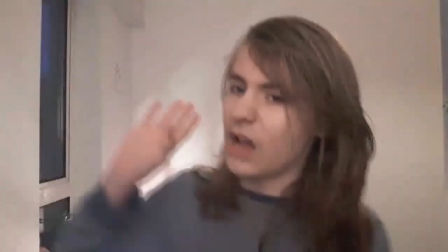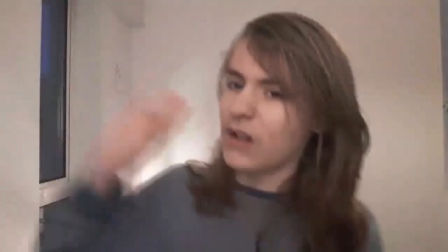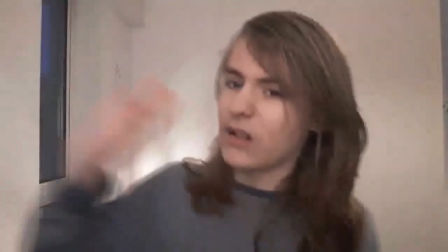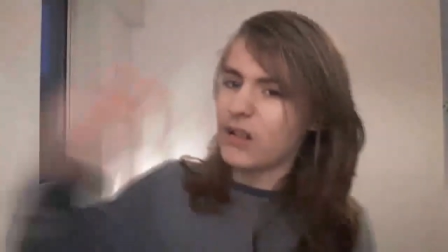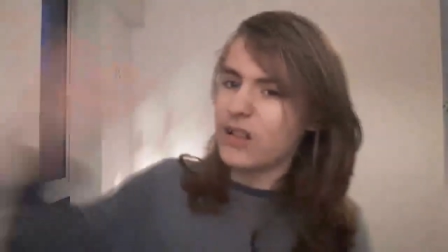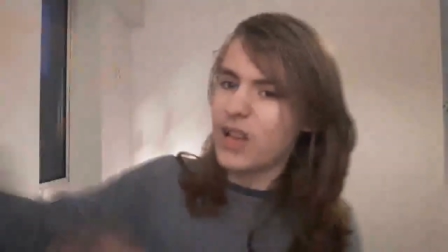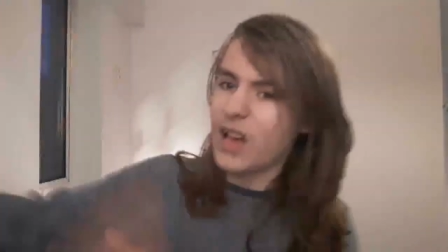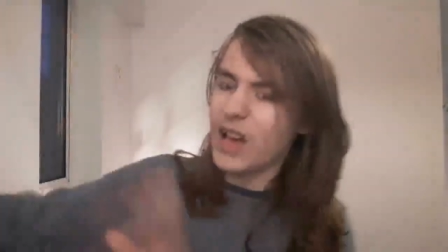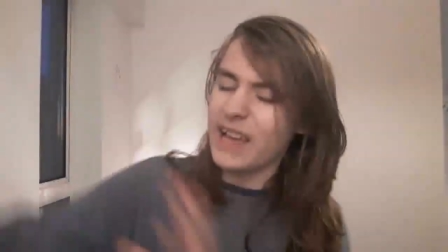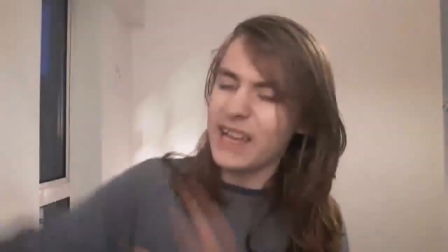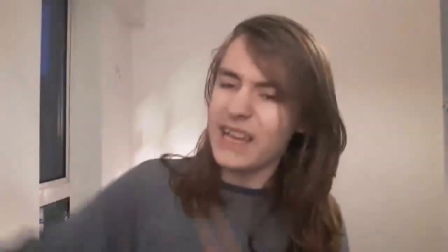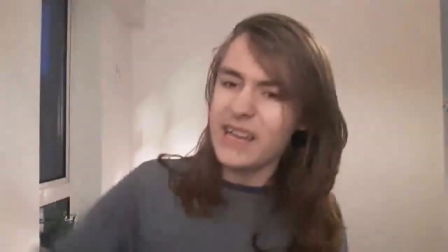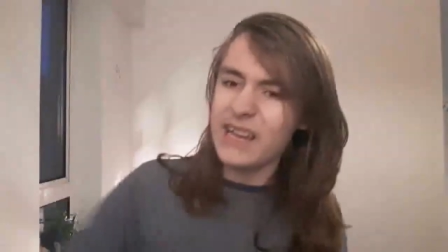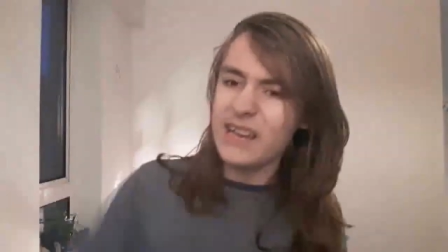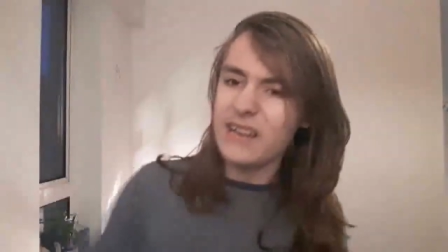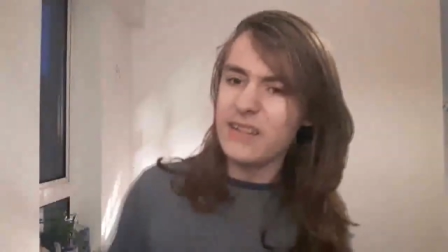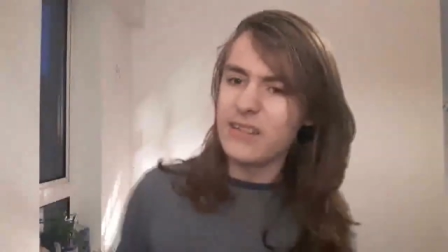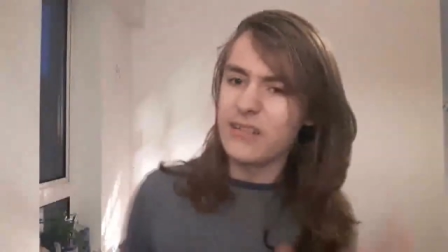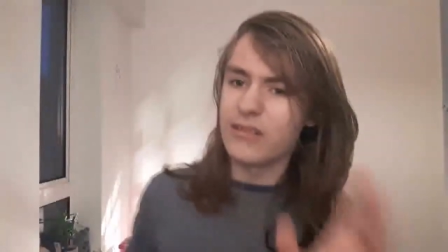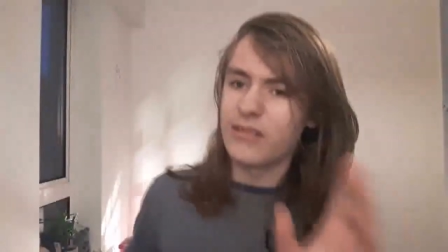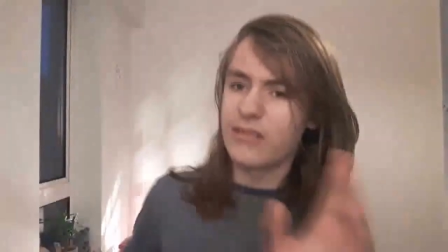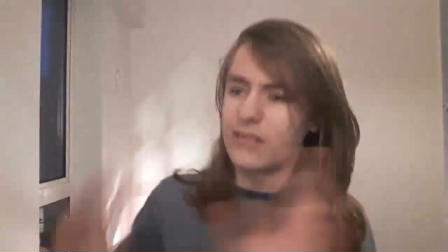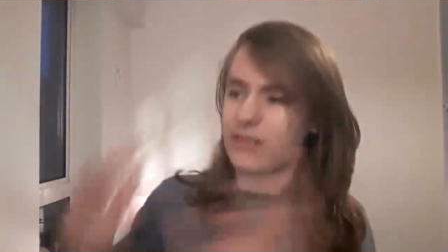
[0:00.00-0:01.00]
Al
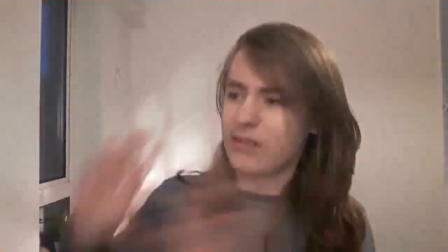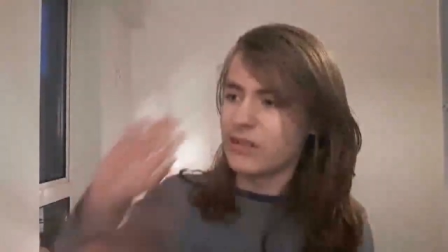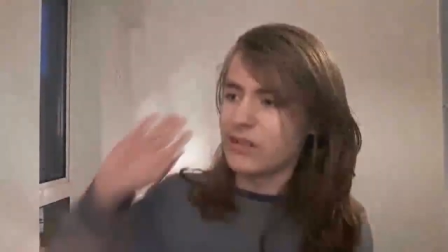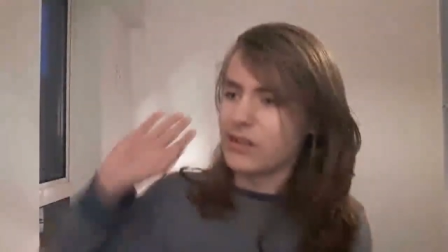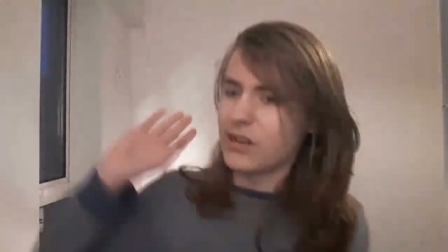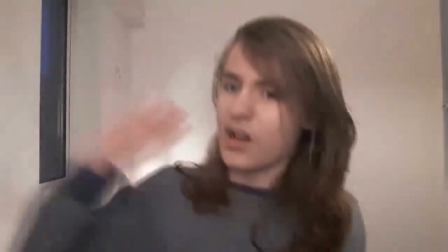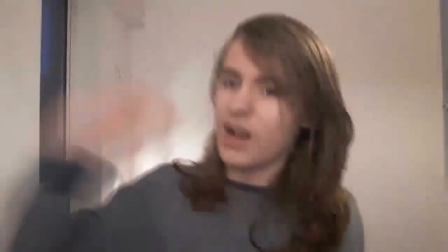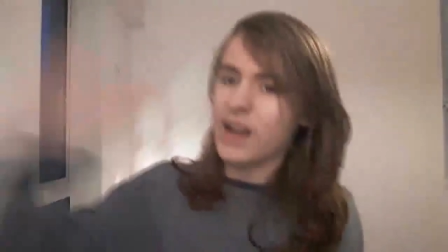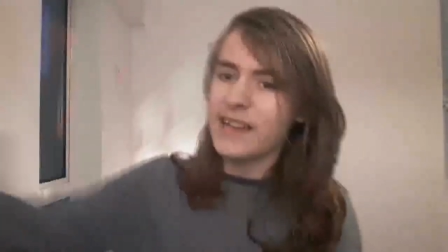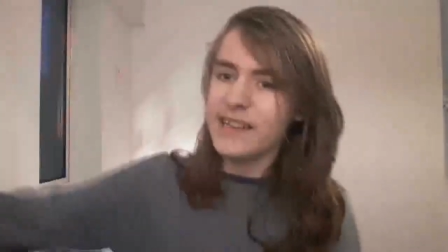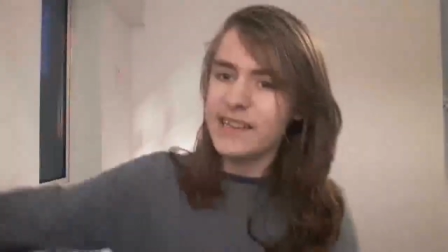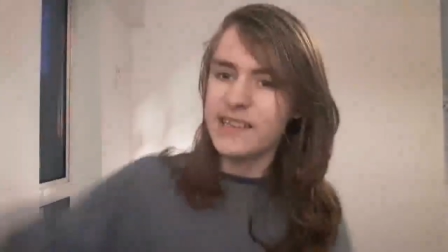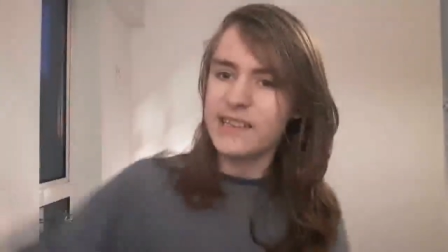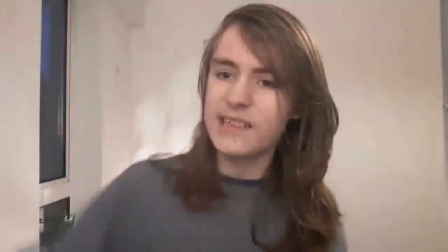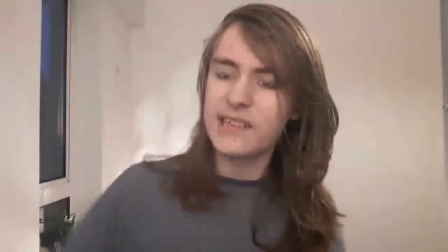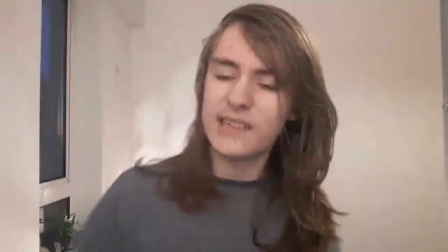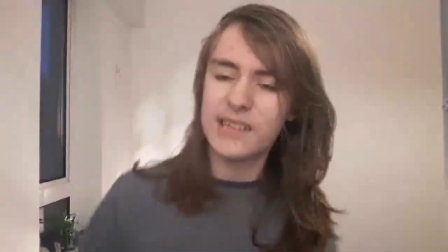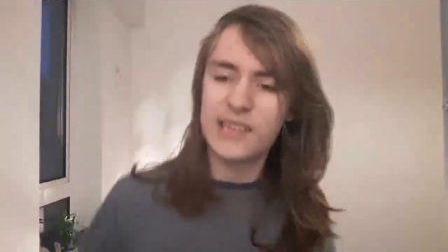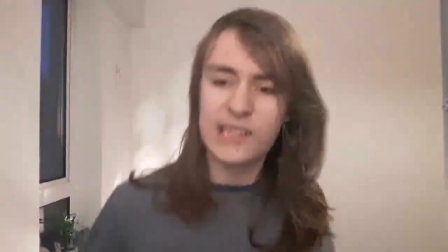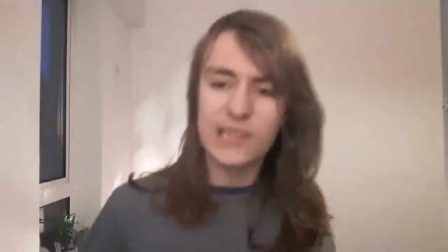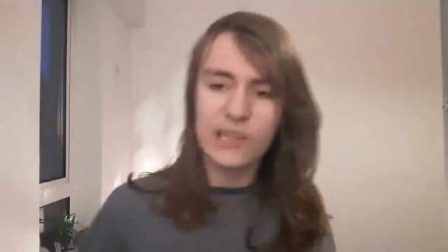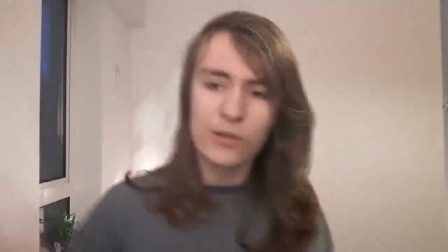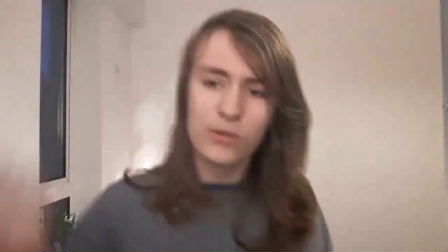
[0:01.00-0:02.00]
Qaeda and
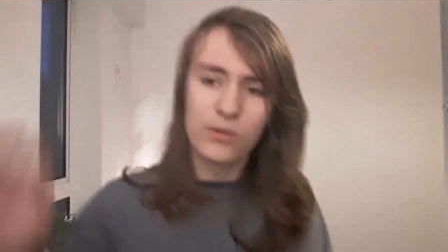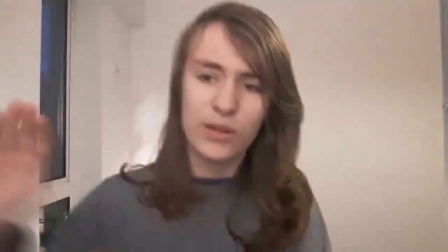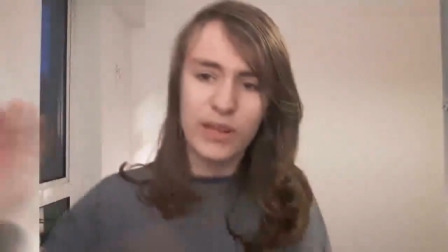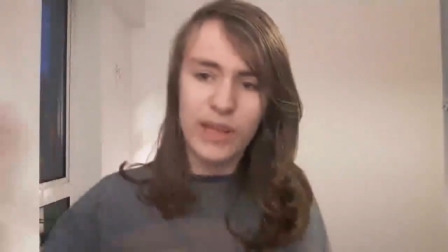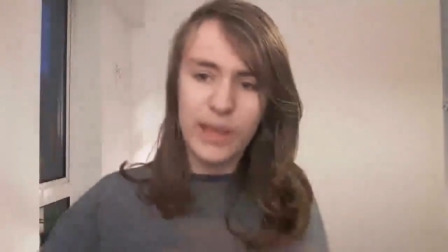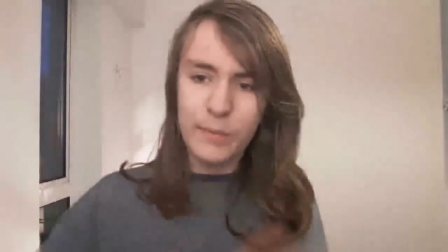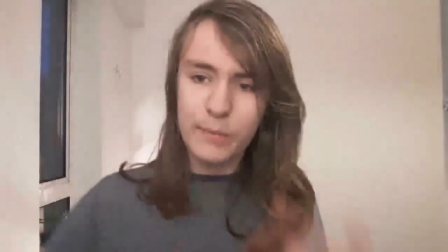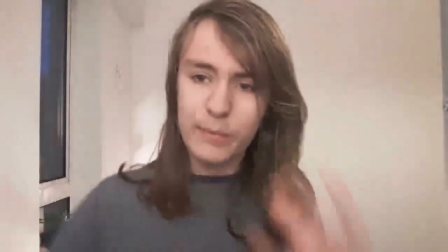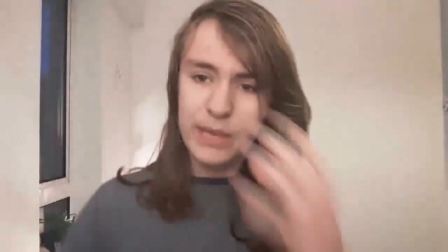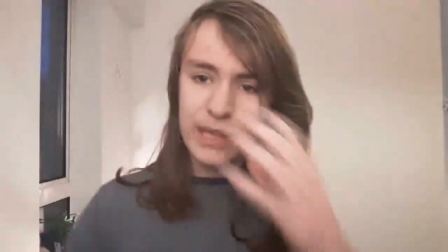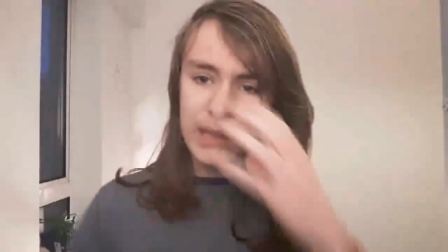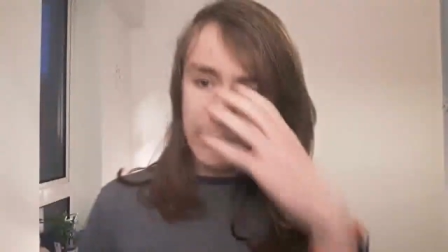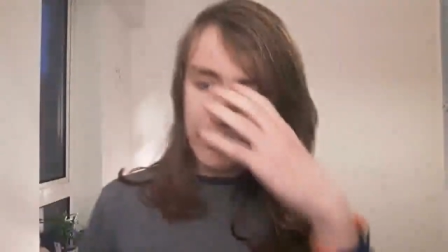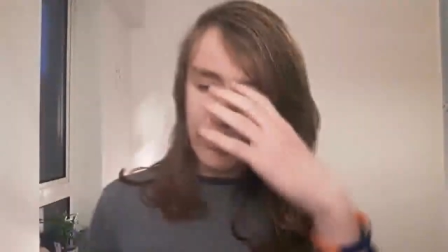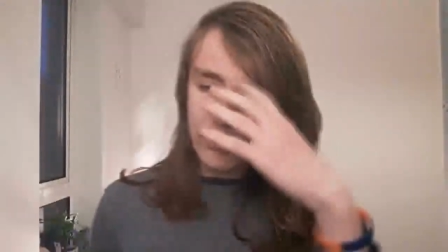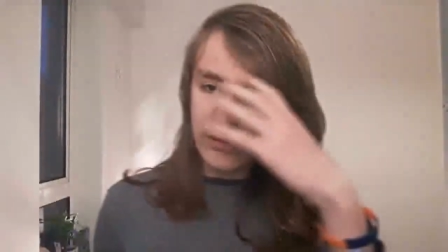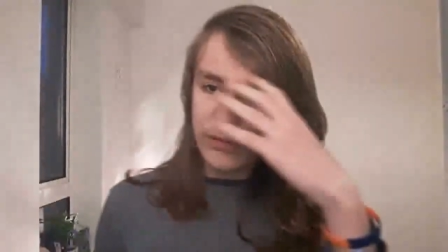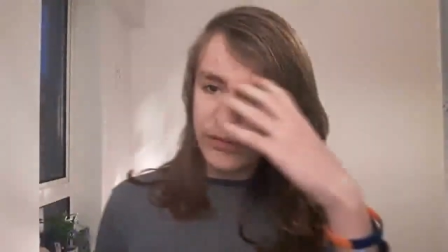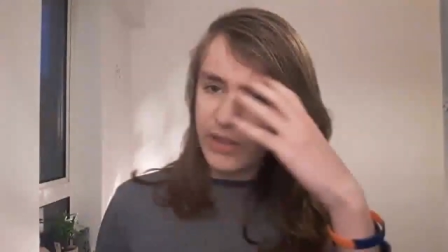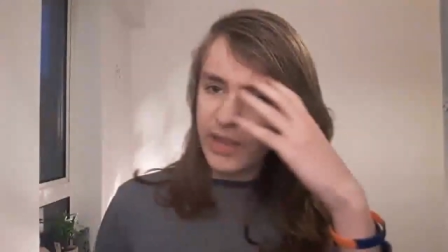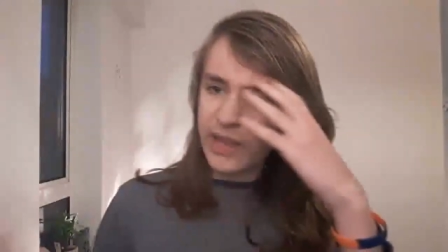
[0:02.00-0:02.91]
ISIS and all them people.